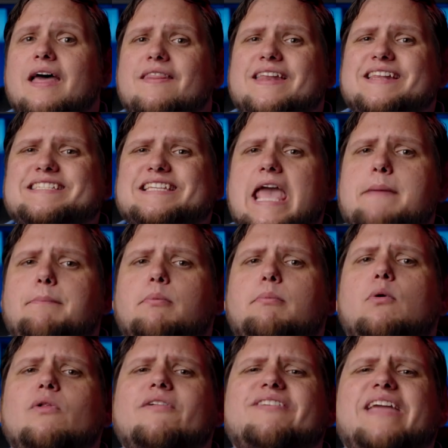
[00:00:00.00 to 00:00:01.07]
that is
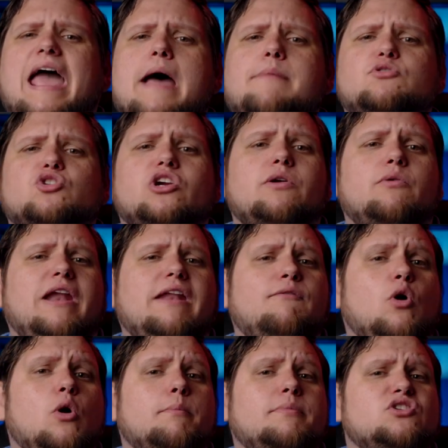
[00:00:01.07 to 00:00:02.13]
capable of capturing
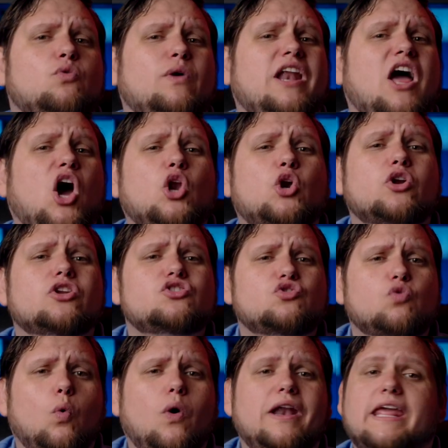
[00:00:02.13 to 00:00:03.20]
anywhere between
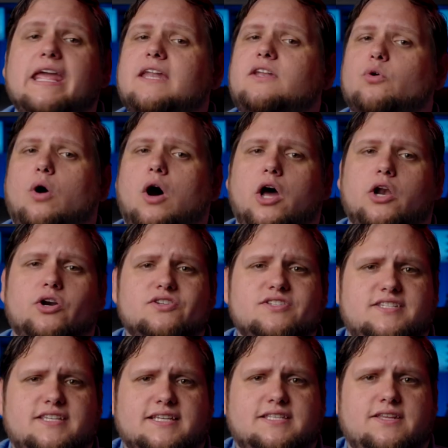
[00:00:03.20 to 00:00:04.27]
120 to
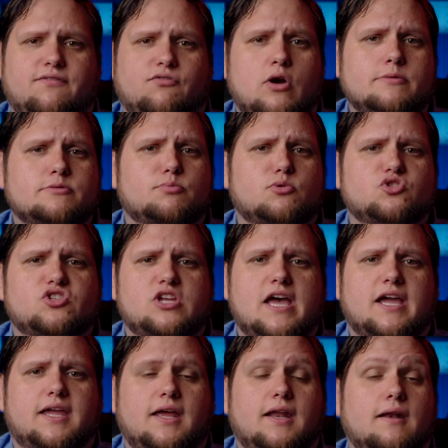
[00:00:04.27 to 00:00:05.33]
160 frames per
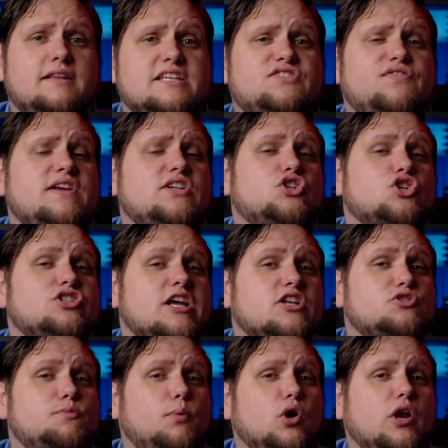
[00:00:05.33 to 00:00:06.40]
second. This feature
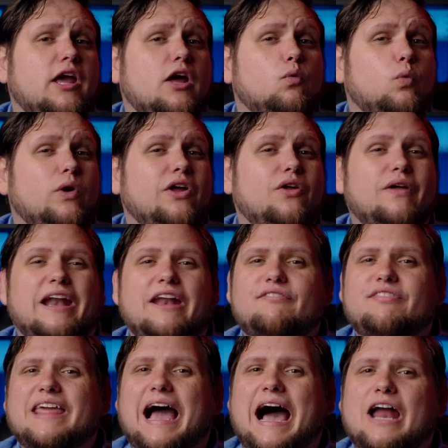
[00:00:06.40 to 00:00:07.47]
sounds pretty unreal, and
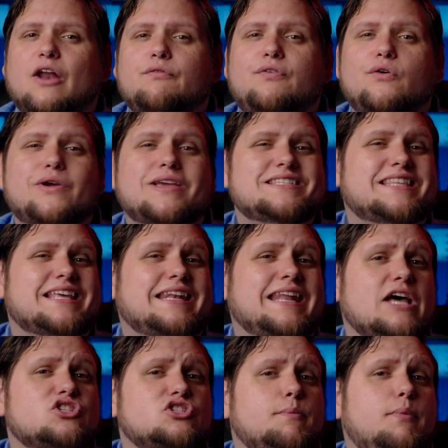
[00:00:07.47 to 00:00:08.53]
if the autofocus that
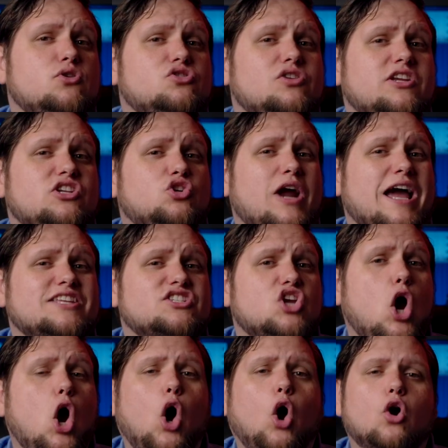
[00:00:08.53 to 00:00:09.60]
now supposedly tracks
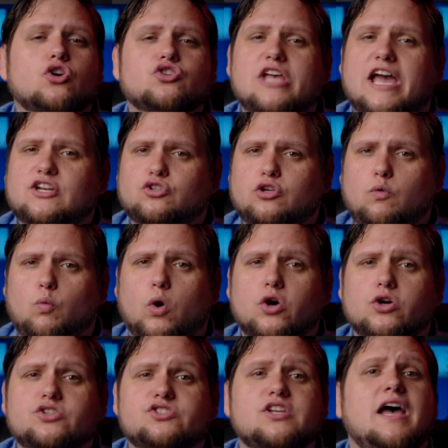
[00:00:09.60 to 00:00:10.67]
cars actually
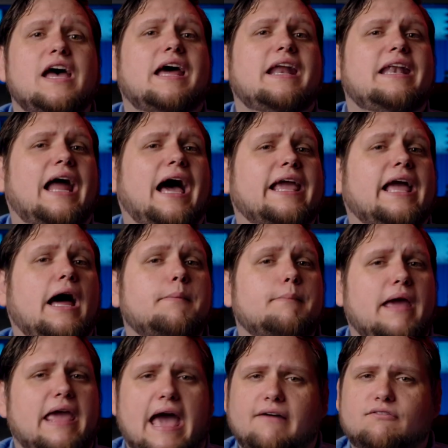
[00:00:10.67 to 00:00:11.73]
works, Nikon
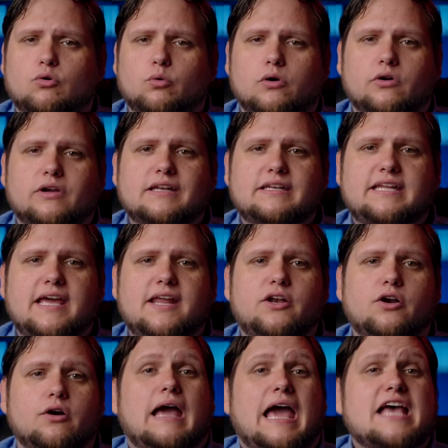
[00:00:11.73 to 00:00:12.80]
may have a real
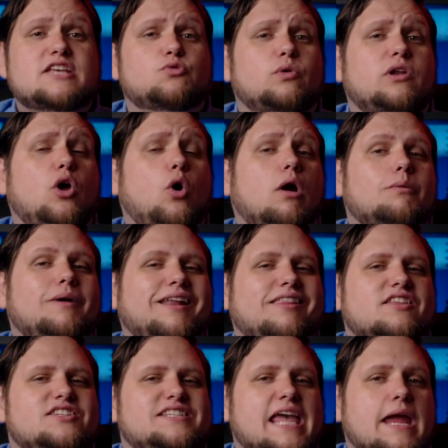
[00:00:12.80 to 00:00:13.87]
contender. As we know already,
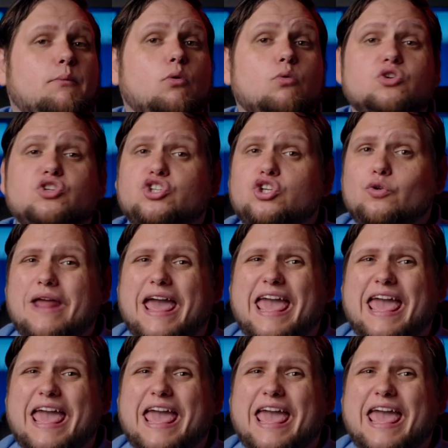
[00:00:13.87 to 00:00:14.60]
this camera will shoot